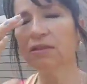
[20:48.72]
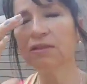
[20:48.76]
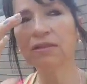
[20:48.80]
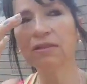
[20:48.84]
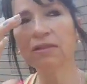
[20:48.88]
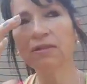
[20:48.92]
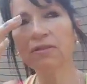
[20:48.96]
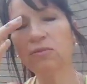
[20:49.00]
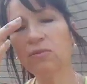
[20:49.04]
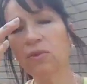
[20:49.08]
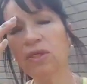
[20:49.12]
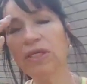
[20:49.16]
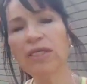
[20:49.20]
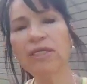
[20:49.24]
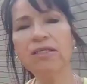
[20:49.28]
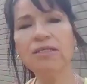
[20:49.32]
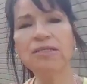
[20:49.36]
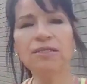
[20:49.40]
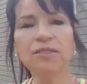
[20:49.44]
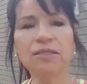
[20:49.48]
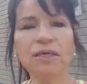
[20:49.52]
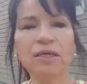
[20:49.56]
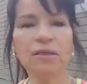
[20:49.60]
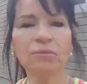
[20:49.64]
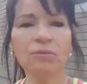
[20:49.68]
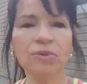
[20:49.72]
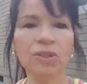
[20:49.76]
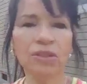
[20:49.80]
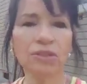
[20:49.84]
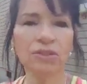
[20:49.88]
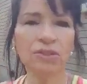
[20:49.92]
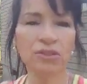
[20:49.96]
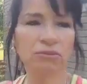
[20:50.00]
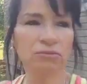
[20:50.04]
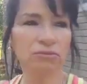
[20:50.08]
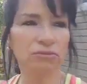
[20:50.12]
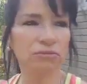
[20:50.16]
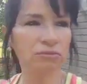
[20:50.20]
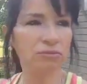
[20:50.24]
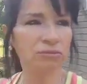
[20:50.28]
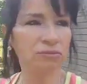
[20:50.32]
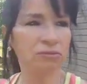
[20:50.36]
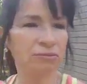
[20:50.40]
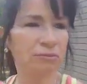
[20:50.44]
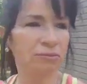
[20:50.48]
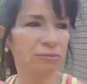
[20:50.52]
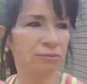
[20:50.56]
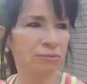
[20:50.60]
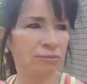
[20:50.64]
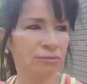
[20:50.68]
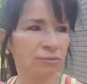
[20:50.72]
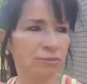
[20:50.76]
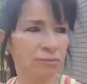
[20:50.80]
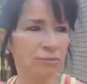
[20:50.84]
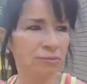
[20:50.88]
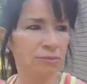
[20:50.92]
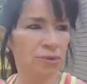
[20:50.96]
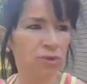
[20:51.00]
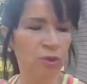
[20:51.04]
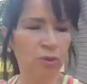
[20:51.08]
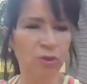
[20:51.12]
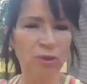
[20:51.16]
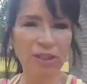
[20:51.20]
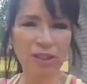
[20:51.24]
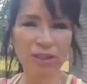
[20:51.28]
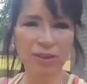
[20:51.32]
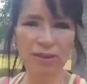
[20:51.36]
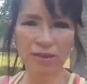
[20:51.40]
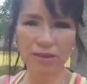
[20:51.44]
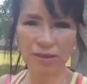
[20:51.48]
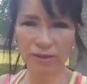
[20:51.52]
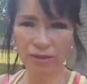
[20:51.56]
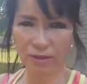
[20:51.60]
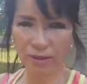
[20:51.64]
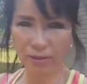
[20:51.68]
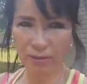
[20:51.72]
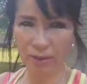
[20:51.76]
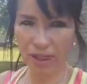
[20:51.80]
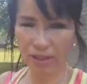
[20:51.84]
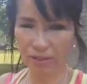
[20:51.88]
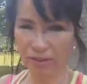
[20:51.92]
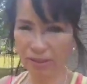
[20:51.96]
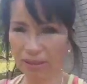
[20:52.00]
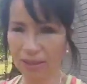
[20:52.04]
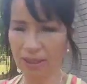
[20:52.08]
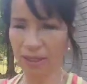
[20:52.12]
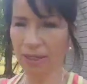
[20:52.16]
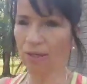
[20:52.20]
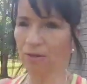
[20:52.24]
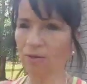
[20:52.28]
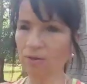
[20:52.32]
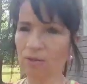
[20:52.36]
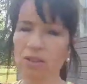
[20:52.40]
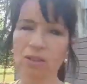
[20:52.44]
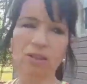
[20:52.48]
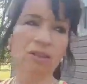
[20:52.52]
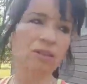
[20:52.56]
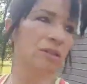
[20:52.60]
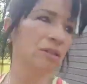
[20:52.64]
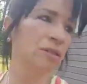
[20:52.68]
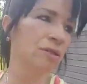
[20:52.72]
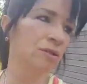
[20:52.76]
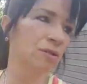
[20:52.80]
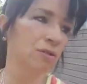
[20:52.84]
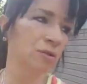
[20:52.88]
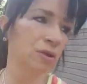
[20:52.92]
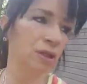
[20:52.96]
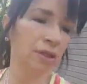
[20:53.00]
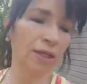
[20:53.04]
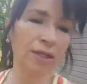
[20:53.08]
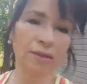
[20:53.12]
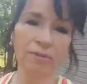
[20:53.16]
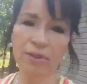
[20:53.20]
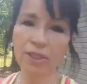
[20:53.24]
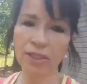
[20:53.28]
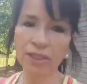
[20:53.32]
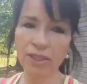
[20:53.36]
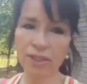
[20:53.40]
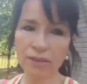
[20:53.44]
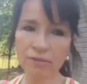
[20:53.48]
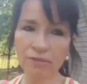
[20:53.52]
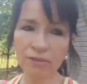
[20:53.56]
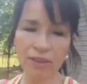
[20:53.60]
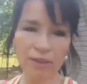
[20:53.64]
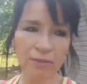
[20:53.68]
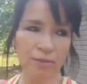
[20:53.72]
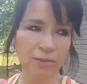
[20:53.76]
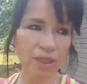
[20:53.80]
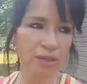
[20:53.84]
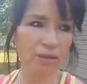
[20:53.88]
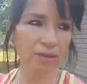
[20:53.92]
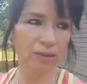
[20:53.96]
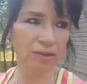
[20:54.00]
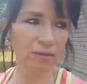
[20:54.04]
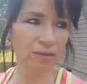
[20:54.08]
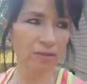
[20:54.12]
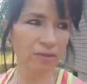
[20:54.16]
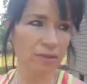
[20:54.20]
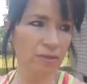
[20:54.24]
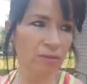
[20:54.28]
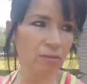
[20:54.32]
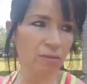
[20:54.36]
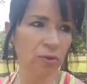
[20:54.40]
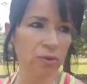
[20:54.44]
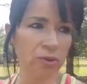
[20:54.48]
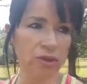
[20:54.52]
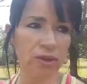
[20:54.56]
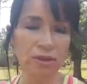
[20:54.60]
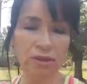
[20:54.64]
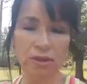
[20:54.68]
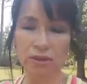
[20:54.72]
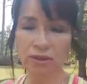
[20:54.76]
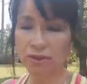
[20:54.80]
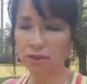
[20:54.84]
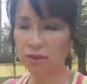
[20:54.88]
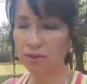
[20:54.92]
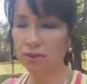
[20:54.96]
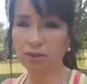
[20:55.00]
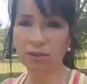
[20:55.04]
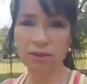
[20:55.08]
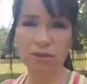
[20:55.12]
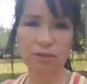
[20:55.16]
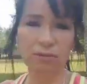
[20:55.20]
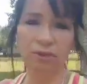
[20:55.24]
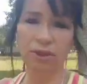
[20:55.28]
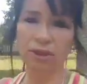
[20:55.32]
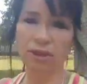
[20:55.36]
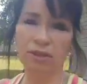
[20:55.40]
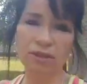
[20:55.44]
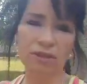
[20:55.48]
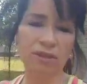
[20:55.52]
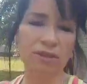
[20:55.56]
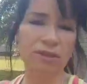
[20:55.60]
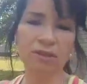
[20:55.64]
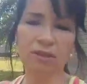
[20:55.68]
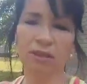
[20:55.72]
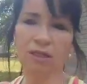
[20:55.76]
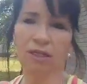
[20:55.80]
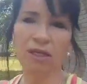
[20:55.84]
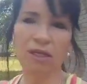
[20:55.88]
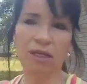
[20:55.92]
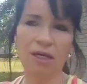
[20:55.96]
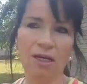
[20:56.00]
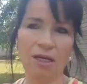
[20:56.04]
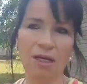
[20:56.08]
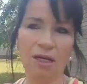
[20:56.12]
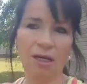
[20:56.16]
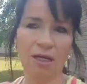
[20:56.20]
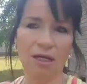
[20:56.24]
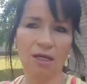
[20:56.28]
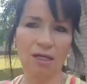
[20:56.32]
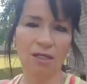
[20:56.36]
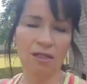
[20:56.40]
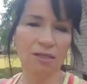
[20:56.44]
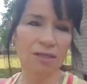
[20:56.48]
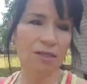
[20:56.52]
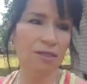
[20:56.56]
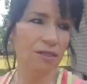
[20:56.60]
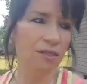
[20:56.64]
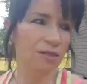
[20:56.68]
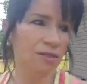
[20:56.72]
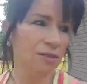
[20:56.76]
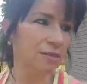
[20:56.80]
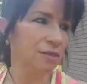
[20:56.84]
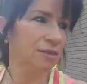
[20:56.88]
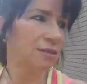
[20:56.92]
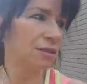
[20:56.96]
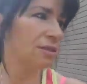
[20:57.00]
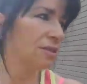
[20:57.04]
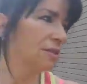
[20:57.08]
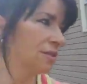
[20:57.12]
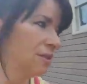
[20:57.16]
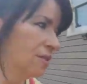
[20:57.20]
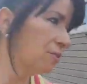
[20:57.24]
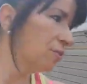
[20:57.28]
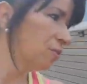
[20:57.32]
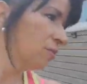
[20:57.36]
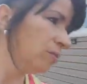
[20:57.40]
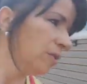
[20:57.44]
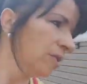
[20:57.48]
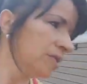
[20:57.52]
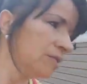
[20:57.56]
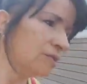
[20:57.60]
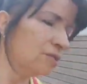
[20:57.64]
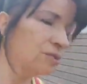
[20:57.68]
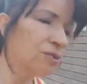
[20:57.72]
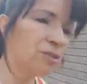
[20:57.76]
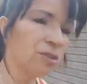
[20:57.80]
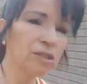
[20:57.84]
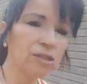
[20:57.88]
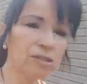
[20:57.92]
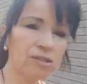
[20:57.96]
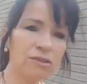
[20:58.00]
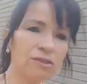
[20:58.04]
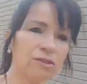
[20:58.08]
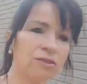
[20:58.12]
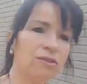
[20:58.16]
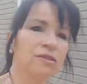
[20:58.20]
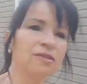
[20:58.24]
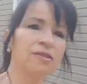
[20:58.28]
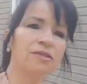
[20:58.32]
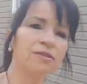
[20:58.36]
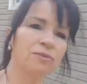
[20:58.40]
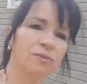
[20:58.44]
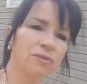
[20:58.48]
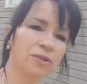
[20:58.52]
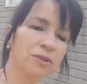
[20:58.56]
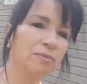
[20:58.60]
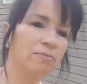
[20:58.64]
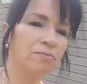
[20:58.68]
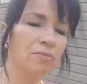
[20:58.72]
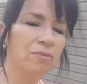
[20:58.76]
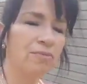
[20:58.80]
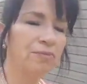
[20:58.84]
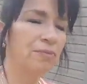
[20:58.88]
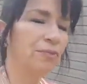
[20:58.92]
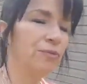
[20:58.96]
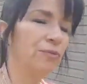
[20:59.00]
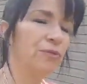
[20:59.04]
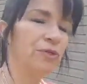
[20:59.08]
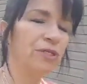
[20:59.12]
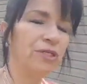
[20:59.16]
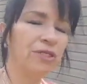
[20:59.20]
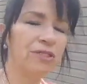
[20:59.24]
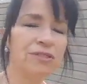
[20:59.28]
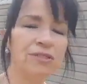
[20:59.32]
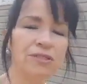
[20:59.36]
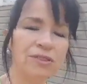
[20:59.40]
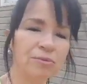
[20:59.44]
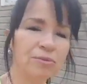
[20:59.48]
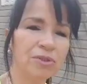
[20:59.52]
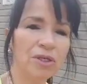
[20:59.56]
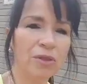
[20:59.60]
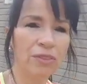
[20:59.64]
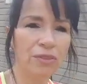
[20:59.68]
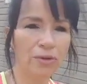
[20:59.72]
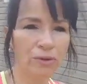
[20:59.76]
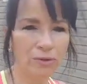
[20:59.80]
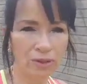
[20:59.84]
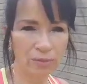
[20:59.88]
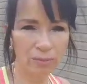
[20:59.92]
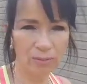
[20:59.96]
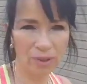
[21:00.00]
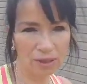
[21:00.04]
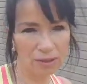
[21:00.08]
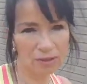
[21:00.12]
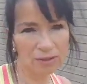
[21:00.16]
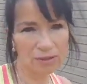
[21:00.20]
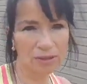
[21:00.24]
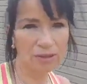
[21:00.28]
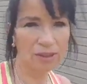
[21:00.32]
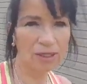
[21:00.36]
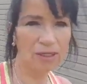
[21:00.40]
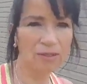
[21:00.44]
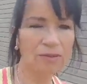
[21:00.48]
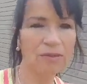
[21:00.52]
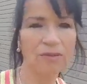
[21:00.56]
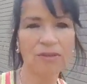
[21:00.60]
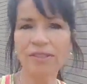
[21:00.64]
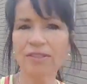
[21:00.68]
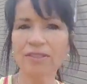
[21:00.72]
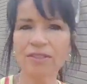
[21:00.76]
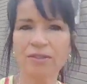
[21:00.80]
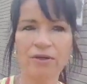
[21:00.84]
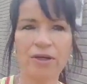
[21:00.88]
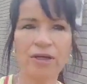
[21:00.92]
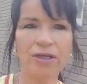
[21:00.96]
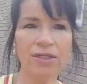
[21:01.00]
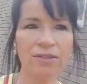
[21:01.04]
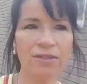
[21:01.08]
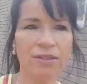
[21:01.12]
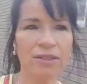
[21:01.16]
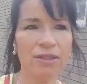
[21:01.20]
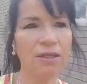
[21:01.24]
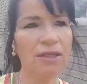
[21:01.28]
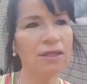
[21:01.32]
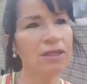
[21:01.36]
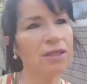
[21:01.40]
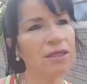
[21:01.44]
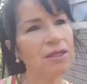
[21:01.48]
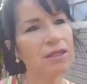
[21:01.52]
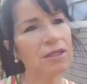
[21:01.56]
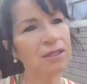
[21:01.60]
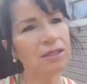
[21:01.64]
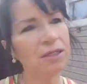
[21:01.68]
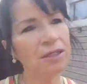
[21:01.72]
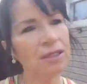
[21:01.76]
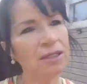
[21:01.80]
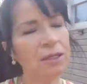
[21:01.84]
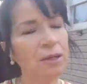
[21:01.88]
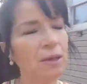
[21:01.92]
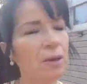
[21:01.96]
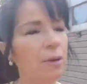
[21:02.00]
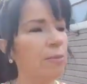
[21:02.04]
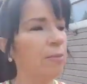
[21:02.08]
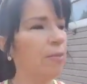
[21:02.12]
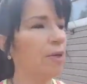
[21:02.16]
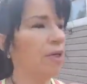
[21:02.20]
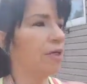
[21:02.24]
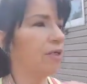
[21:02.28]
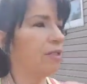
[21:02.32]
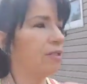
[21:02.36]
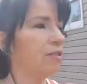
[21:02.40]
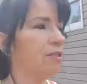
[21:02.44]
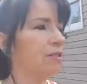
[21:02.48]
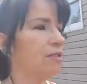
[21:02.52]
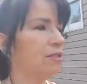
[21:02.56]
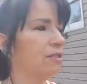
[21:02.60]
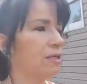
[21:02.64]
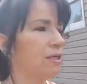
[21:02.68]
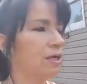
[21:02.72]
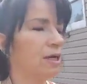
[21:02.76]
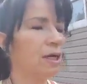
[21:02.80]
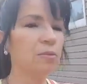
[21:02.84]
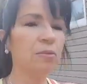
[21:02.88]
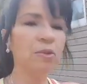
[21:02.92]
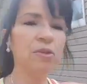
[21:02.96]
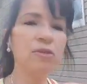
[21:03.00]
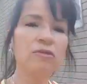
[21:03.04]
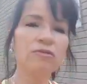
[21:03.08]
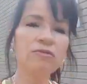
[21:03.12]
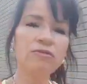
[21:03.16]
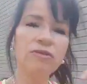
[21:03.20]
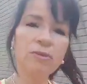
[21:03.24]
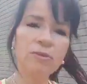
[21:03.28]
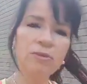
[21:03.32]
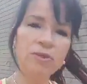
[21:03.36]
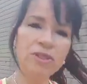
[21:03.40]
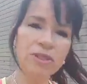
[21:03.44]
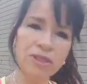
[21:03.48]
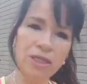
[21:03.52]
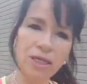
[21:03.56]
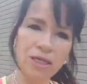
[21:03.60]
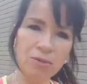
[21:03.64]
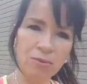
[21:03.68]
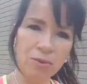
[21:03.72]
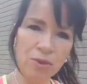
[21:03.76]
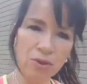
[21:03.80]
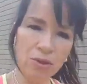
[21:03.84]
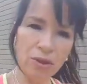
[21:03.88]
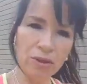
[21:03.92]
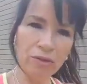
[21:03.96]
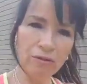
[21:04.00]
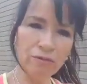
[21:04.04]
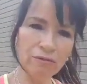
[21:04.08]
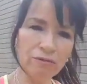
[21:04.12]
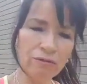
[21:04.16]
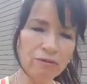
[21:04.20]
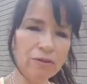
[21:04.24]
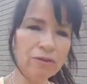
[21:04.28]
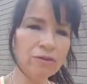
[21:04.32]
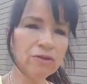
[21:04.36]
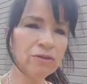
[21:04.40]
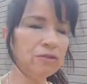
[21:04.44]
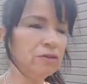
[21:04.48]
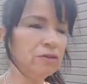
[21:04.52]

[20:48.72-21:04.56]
winds up to 20 to 30 miles an hour. Well, I'm glad I've come out here this morning to do this because Jesus, can you imagine trying to do this with winds up to 30 miles an hour? That's crazy. But I'm going to flip the table over,